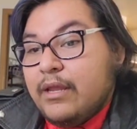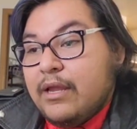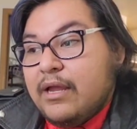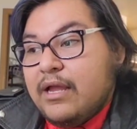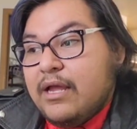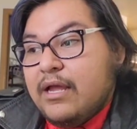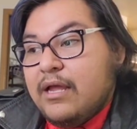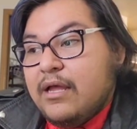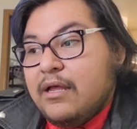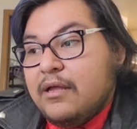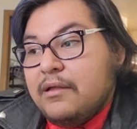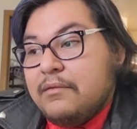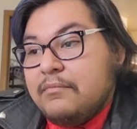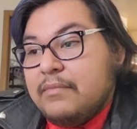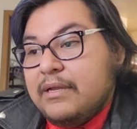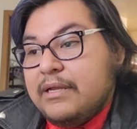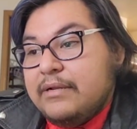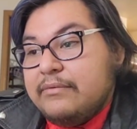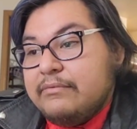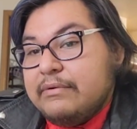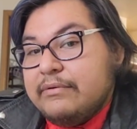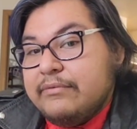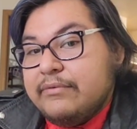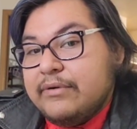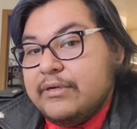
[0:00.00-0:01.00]

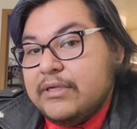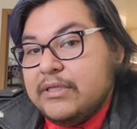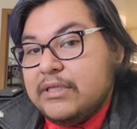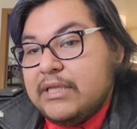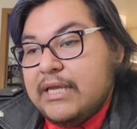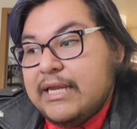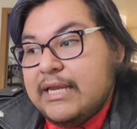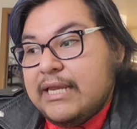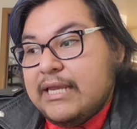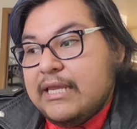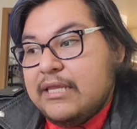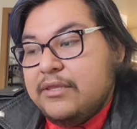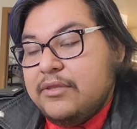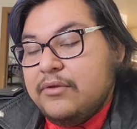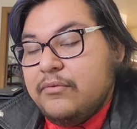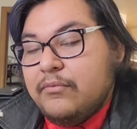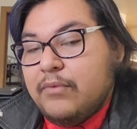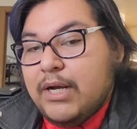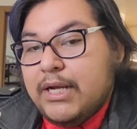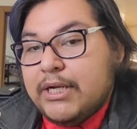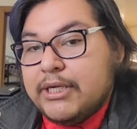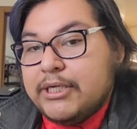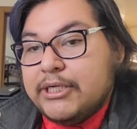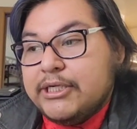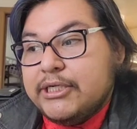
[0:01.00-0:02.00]
and we were like in the
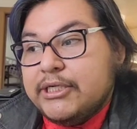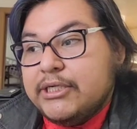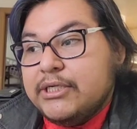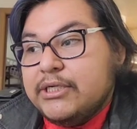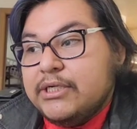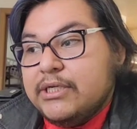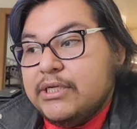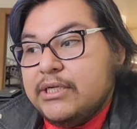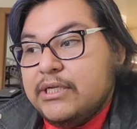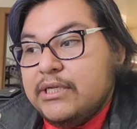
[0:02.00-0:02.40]
water,